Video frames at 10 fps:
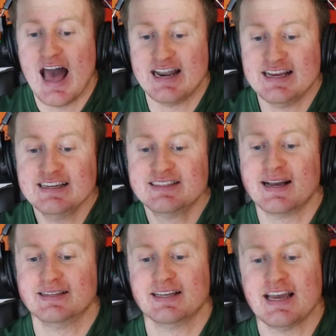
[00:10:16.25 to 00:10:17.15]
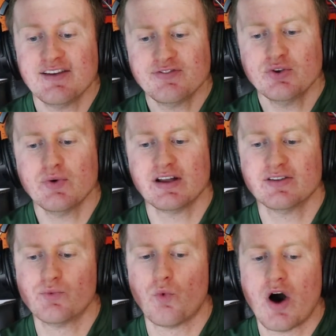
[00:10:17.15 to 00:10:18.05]
and he says, if New
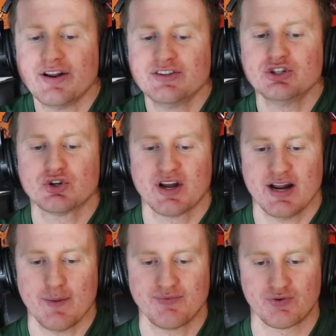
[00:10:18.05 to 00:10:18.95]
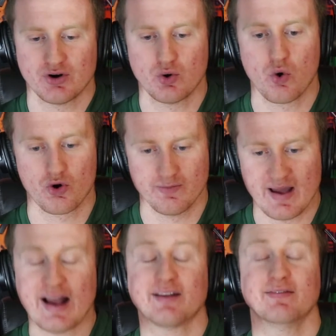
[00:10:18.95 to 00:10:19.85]
England wanted to trade up for a
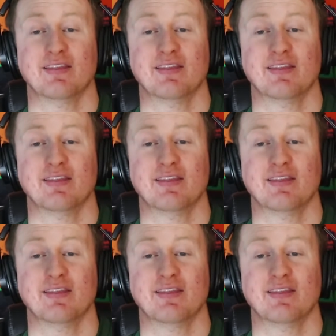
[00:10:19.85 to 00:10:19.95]
quarterback